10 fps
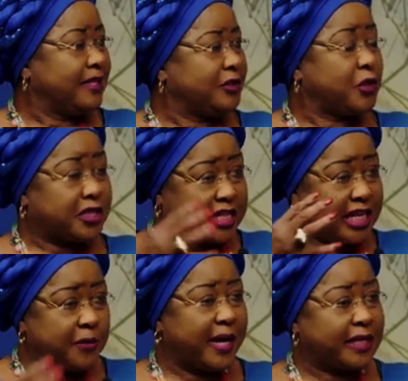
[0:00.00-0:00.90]
So
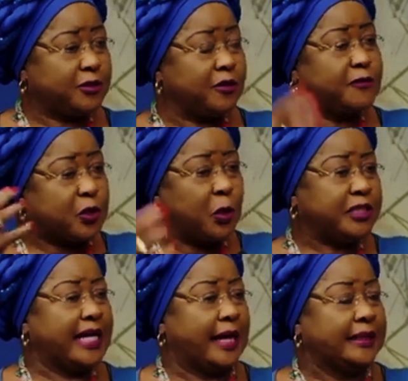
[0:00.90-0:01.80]
3 weeks of
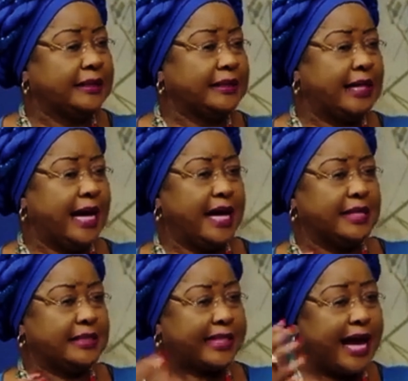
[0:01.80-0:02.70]
torture
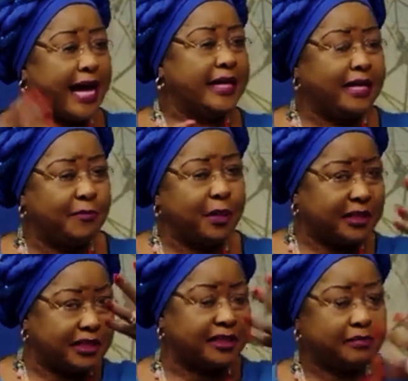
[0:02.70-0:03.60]
and scared
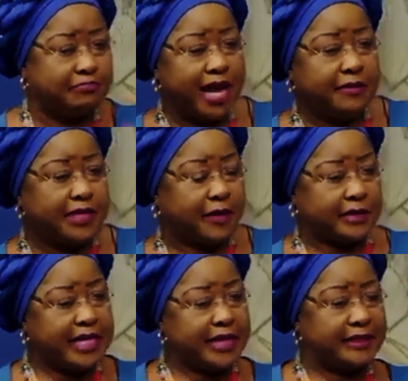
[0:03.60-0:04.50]
about this man
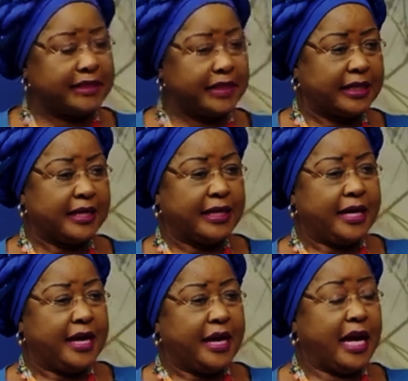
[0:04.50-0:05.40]
without knees.
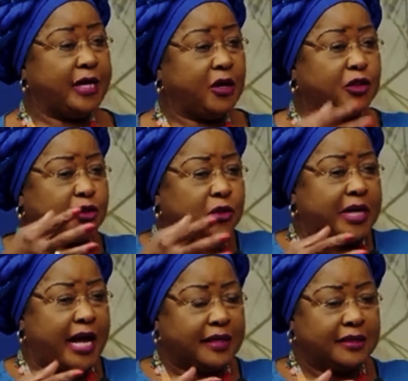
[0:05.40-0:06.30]
And no
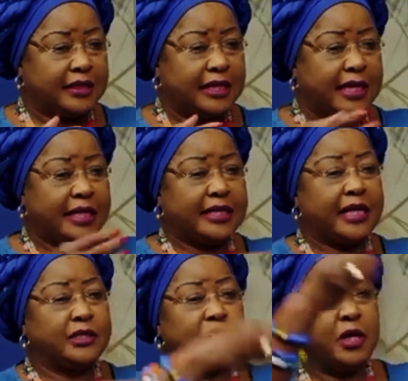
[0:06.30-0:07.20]
sooner had
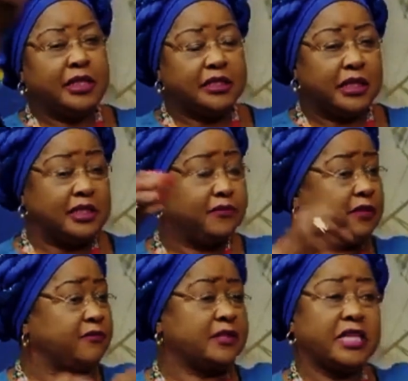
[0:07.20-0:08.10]
they joined,
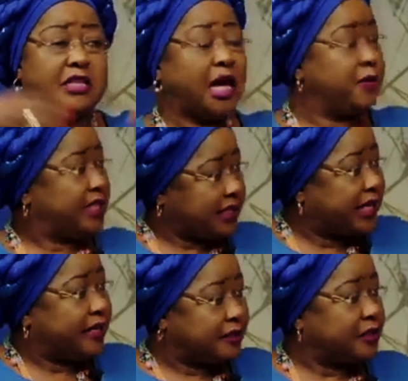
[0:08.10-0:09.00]
and that's how we
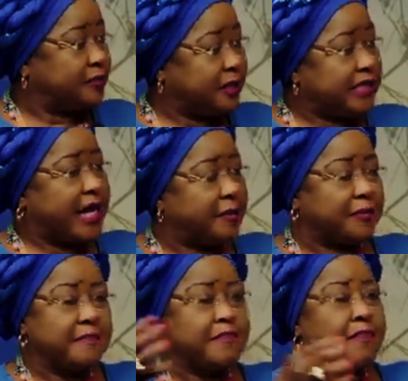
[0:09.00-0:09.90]
just got to split
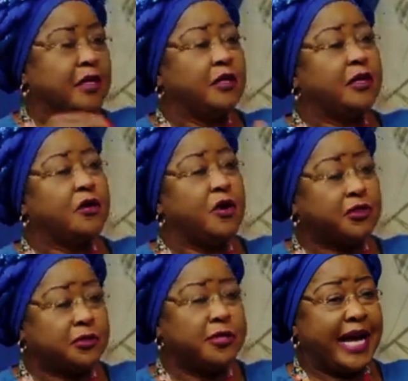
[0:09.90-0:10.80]
up.
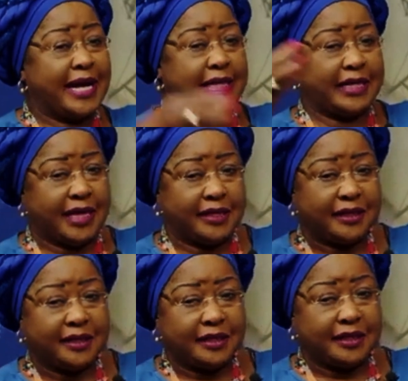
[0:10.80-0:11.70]
No sooner had they
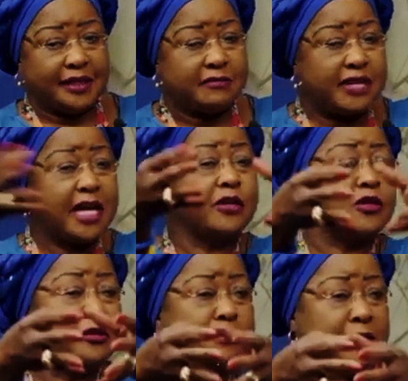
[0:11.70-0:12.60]

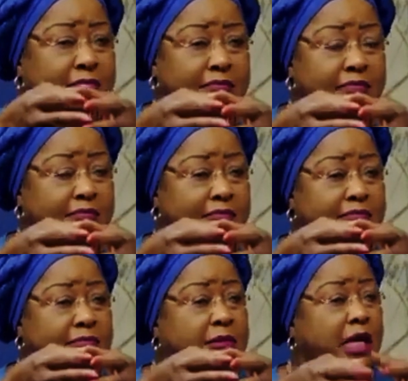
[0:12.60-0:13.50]
regrouped,
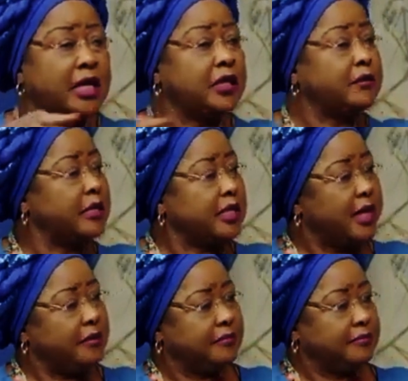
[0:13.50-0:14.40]
another one came